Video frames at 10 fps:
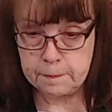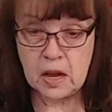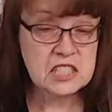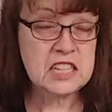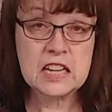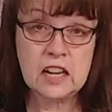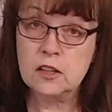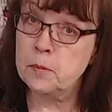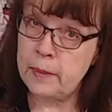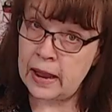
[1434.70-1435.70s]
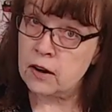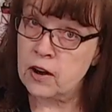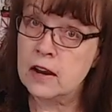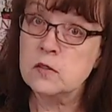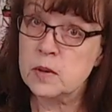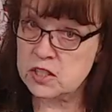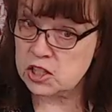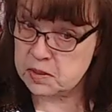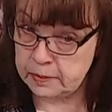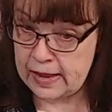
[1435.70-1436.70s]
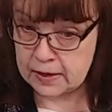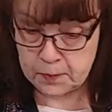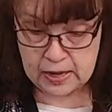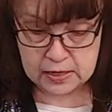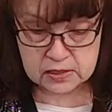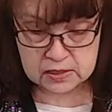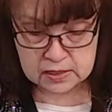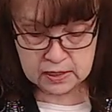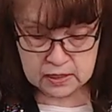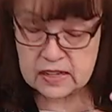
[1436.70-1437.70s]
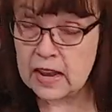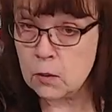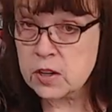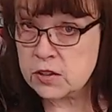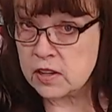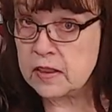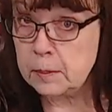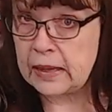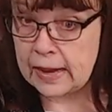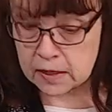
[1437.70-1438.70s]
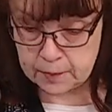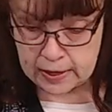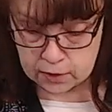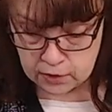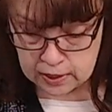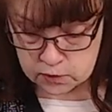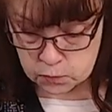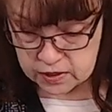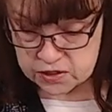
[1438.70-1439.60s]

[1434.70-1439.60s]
multicolored background with just black paste. Now we're doing the black background with